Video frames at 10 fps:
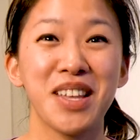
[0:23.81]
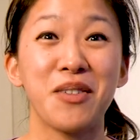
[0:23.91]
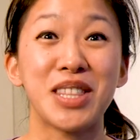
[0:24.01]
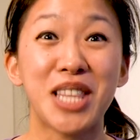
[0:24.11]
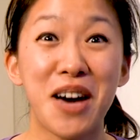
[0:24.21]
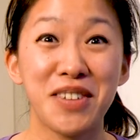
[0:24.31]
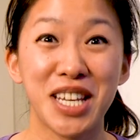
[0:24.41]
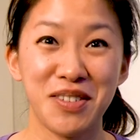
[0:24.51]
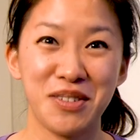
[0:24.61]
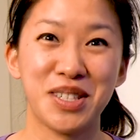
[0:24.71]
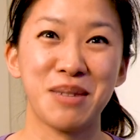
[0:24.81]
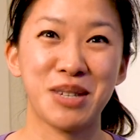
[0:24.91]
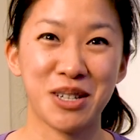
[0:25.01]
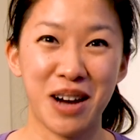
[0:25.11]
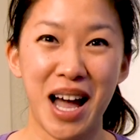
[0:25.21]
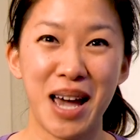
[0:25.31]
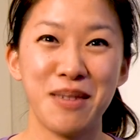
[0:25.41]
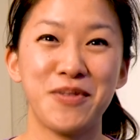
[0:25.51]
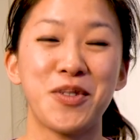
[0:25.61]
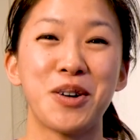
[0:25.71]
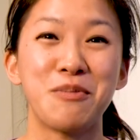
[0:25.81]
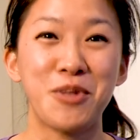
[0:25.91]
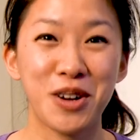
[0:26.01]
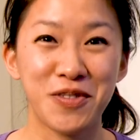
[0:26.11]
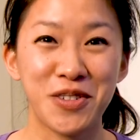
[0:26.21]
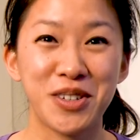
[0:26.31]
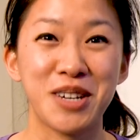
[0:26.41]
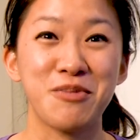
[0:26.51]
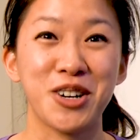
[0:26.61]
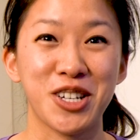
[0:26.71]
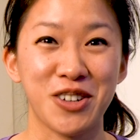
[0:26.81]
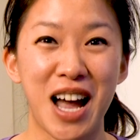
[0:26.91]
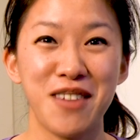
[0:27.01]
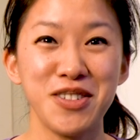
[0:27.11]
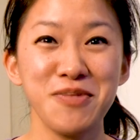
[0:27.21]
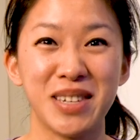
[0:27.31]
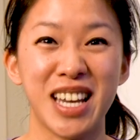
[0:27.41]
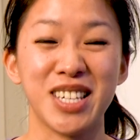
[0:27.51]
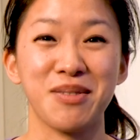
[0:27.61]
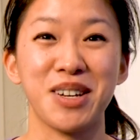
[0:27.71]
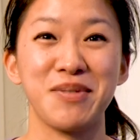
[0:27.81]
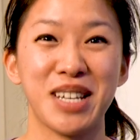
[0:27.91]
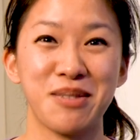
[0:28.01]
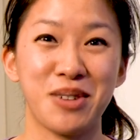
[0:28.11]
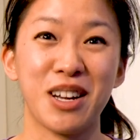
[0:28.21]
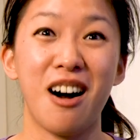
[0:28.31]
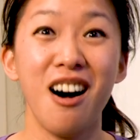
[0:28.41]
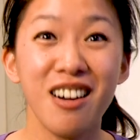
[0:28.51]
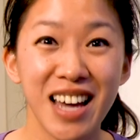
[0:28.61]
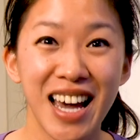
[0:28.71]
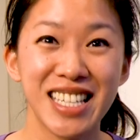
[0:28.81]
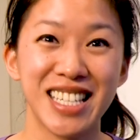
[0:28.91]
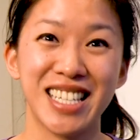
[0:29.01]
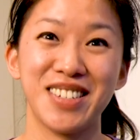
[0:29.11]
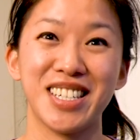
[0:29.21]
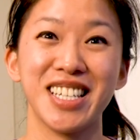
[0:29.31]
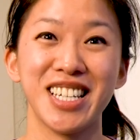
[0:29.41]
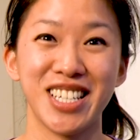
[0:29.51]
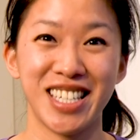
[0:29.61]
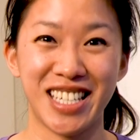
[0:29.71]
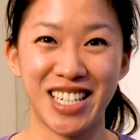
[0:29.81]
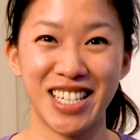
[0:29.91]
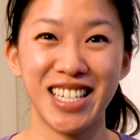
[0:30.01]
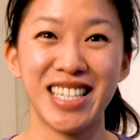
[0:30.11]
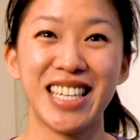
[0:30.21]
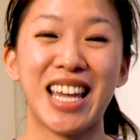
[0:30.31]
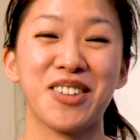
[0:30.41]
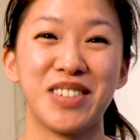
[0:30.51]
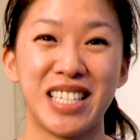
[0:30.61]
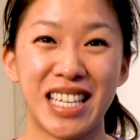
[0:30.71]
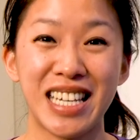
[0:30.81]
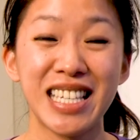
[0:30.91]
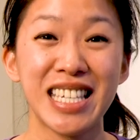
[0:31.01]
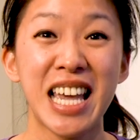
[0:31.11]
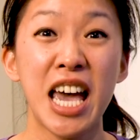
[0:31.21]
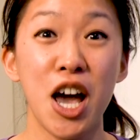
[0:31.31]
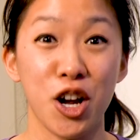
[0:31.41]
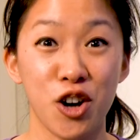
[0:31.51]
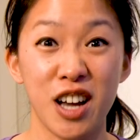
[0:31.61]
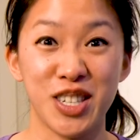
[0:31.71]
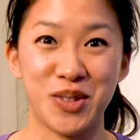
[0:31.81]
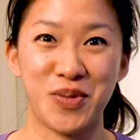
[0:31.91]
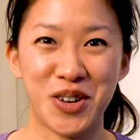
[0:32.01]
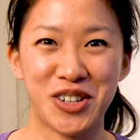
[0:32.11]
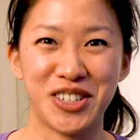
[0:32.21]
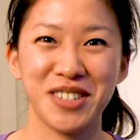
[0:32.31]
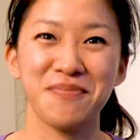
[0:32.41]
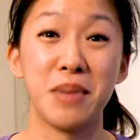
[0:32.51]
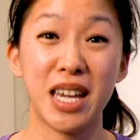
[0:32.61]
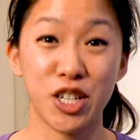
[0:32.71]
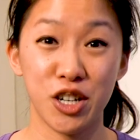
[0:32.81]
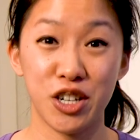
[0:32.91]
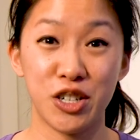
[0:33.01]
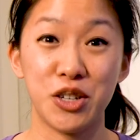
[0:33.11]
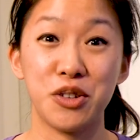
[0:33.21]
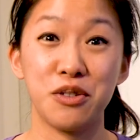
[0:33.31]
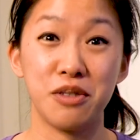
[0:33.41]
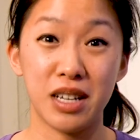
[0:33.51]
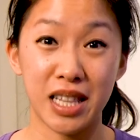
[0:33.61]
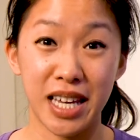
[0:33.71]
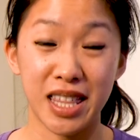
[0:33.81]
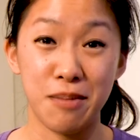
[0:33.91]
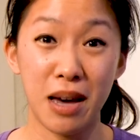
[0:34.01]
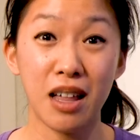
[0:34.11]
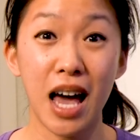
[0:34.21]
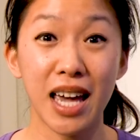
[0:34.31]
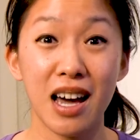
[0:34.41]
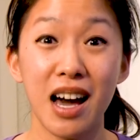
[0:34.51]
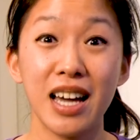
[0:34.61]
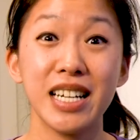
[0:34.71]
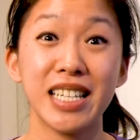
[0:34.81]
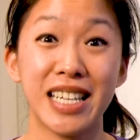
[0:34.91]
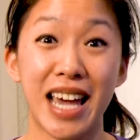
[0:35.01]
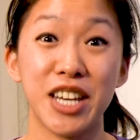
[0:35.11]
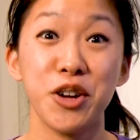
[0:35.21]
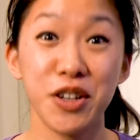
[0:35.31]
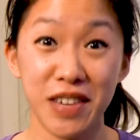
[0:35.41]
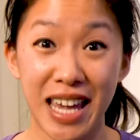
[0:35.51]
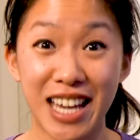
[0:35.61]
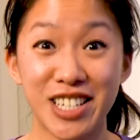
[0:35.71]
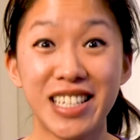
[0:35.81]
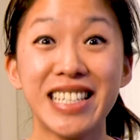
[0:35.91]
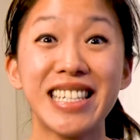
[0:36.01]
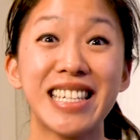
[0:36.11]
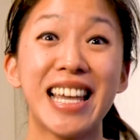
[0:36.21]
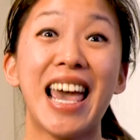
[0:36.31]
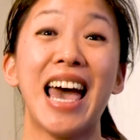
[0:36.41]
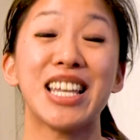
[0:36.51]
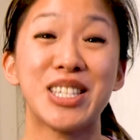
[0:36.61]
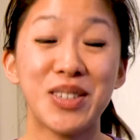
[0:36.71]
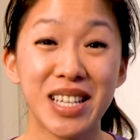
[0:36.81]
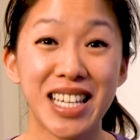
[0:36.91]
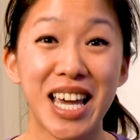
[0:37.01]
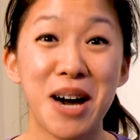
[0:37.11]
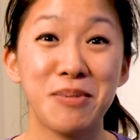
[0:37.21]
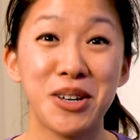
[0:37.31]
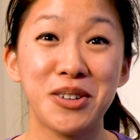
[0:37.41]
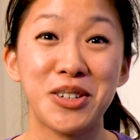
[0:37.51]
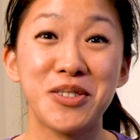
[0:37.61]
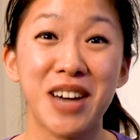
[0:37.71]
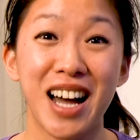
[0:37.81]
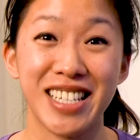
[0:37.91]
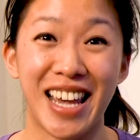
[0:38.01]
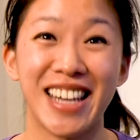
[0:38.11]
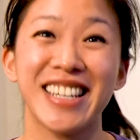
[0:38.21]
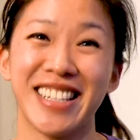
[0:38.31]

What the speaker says: Would love it if you would subscribe for more food and more travel, because I'm going to be exploring all kinds of delicious dishes and cuisines across the world. Make sure to click the bell icon to get notifications as soon as I upload new content.